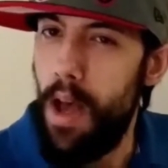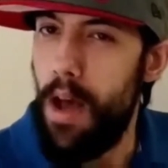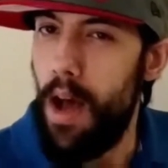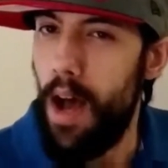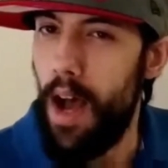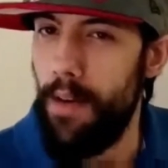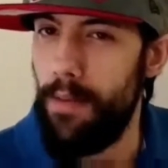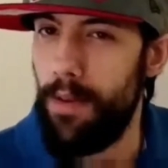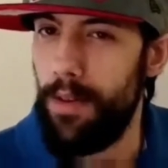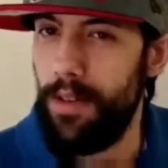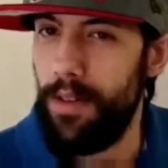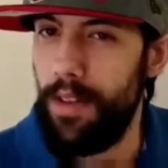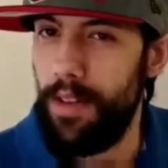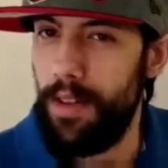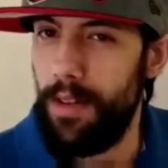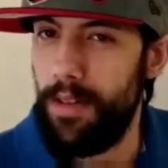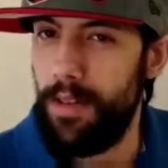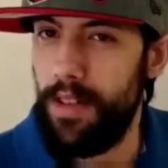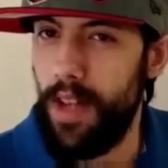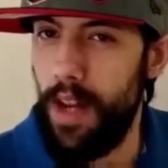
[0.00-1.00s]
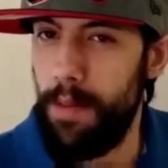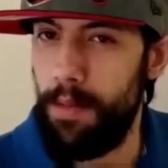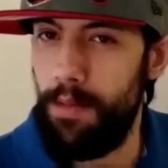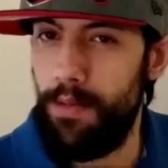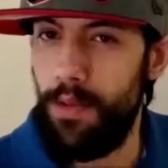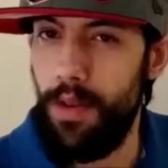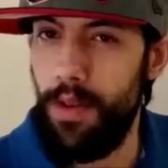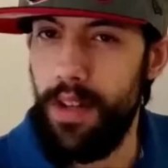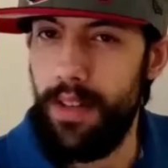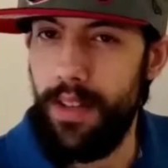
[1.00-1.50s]
I've heard that there's types of
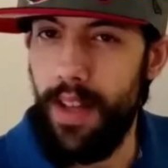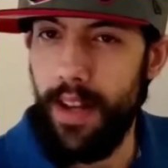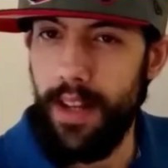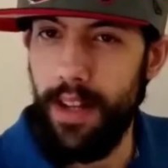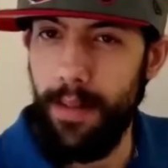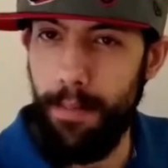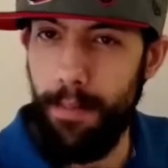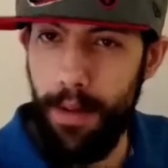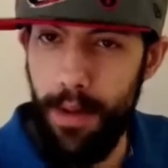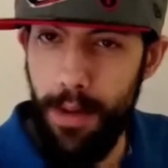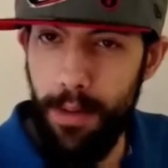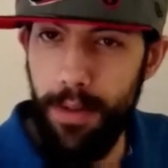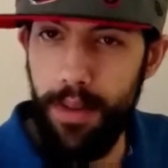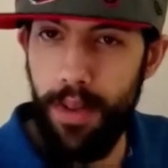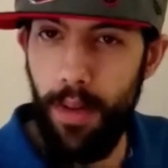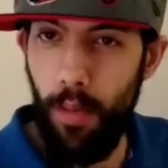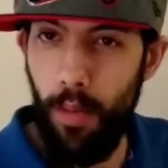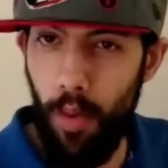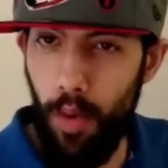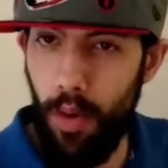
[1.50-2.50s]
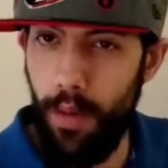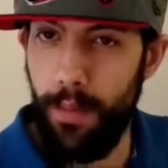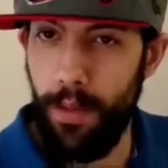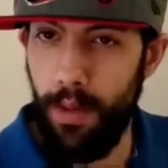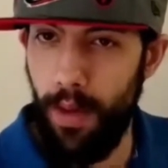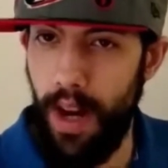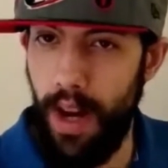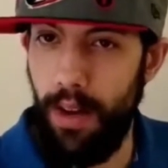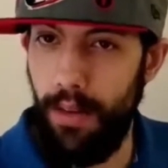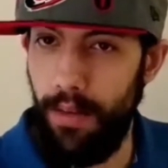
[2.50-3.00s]
trees that can produce a warm
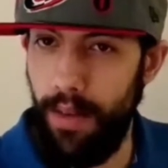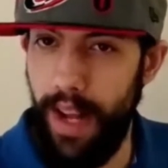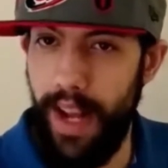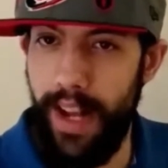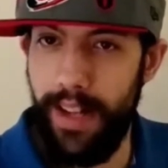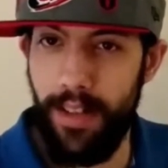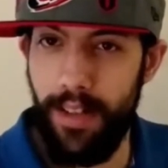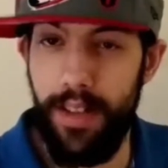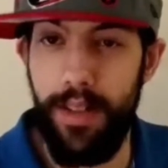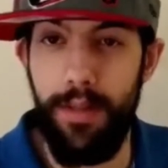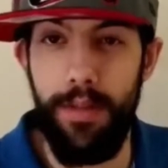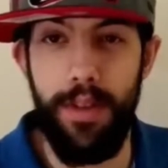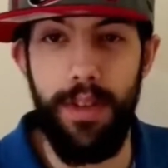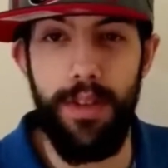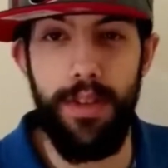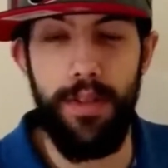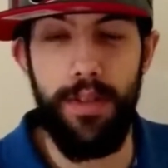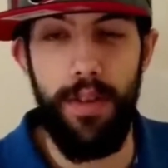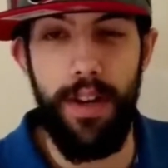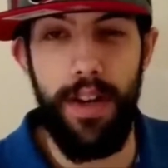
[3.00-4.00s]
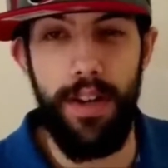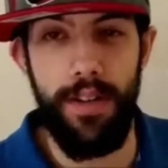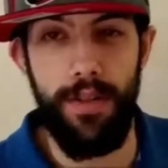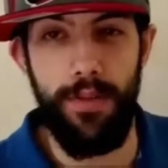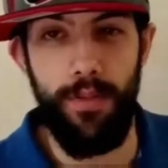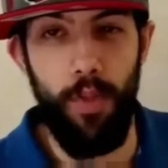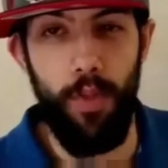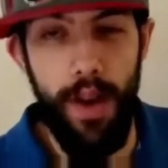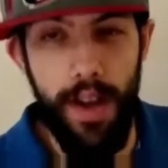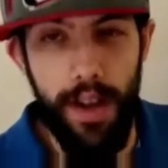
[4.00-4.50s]
ground, actually, which is strange as
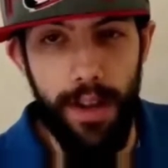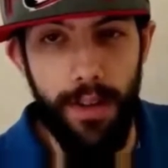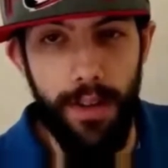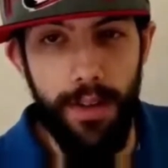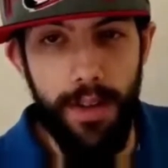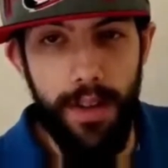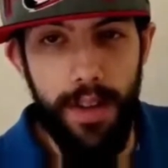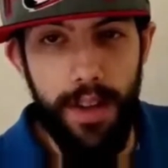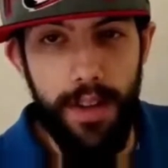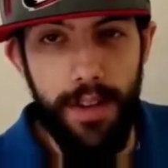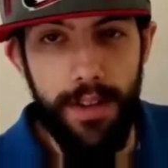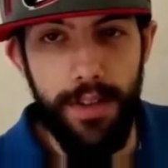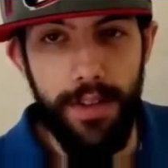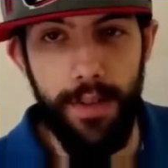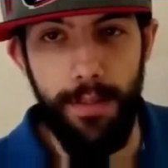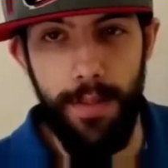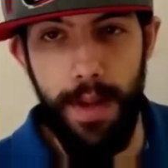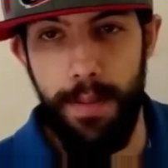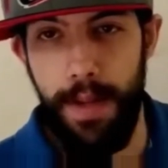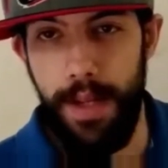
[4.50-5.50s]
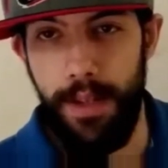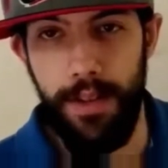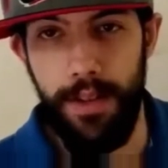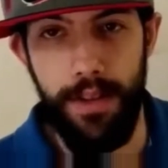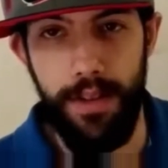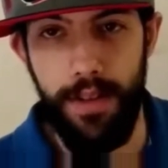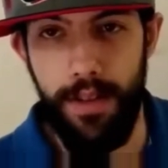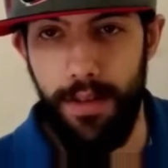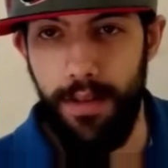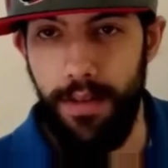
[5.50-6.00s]
well. So maybe it's
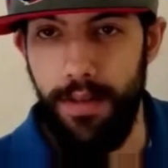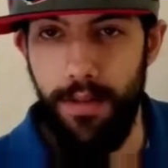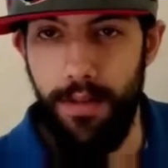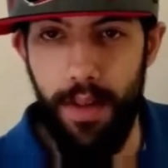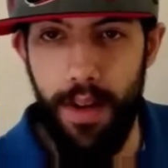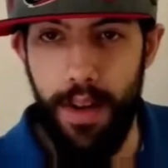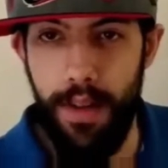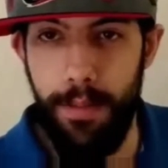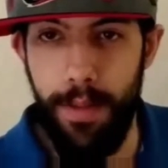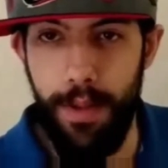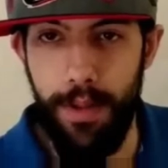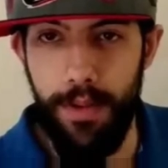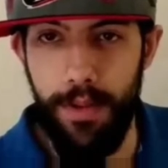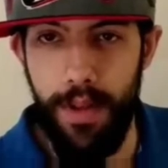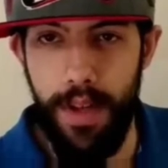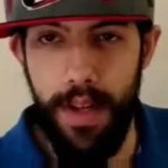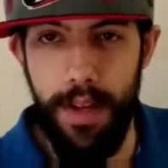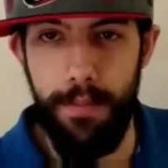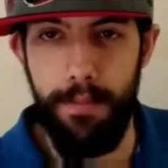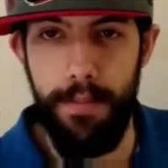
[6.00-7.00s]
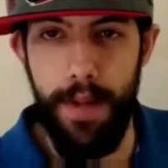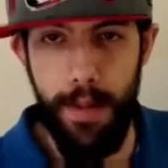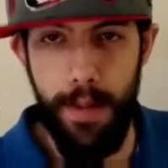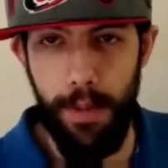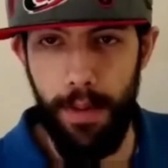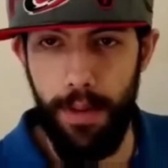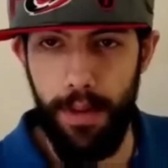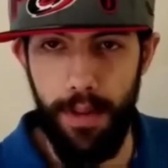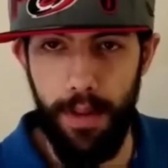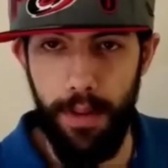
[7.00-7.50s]
just your run-of-the-mill tree, and people
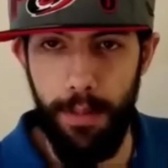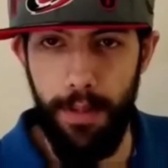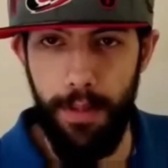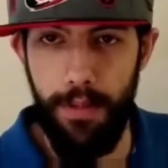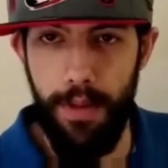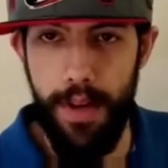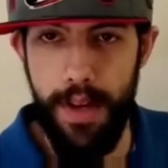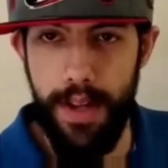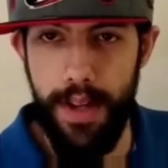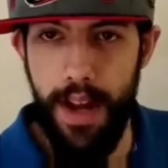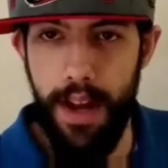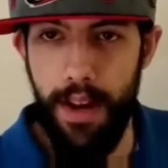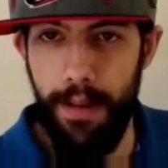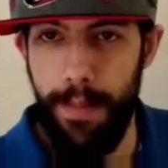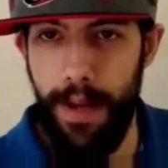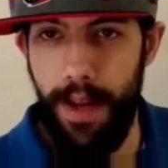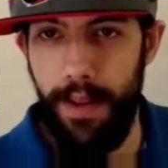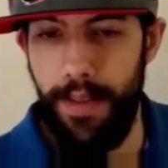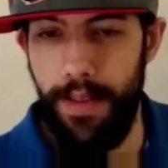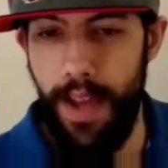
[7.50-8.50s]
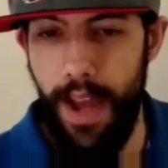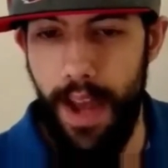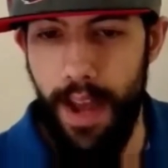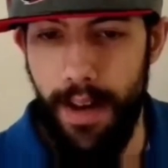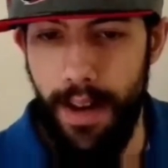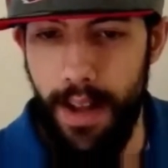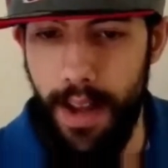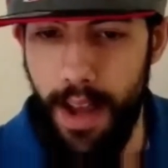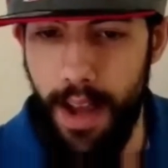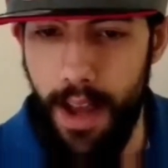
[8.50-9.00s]
are a little bit freaked out about that.
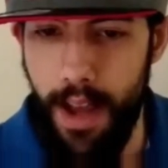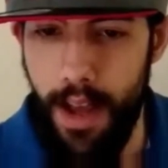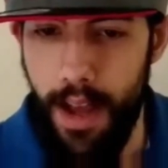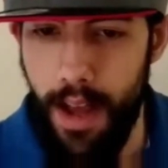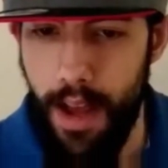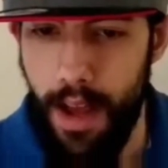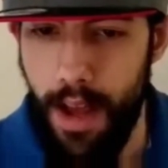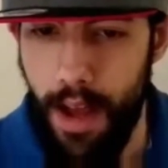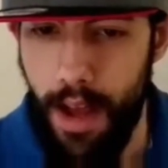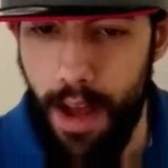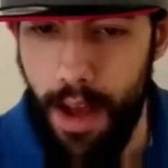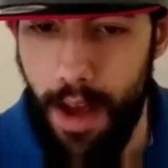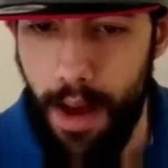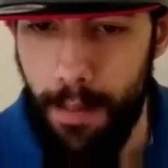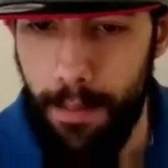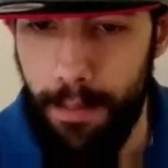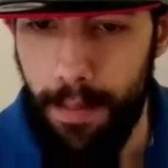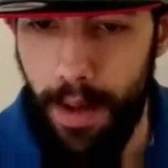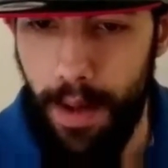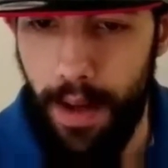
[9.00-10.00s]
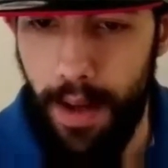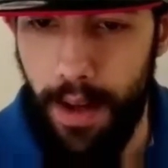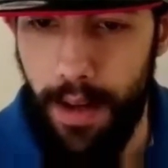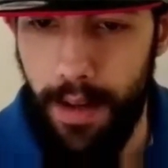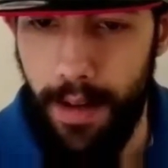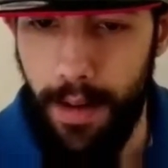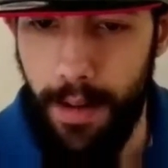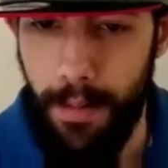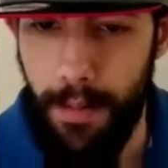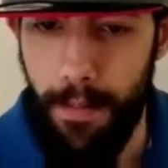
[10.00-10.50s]
But
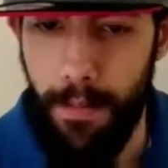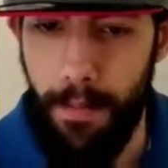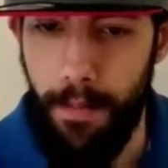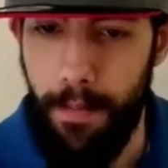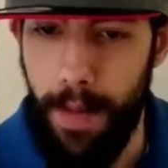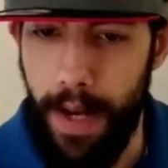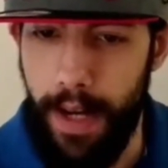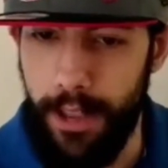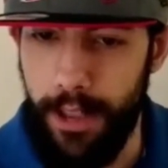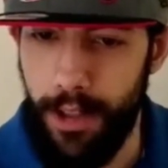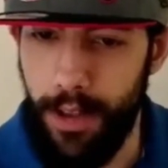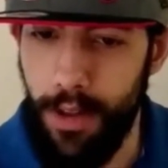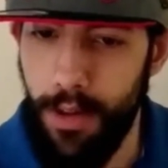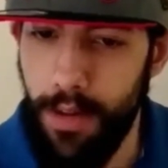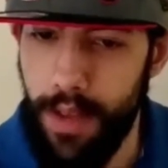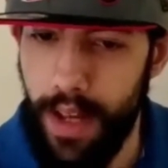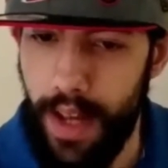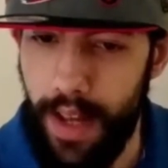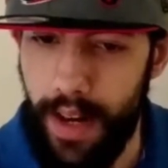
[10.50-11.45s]
back to that,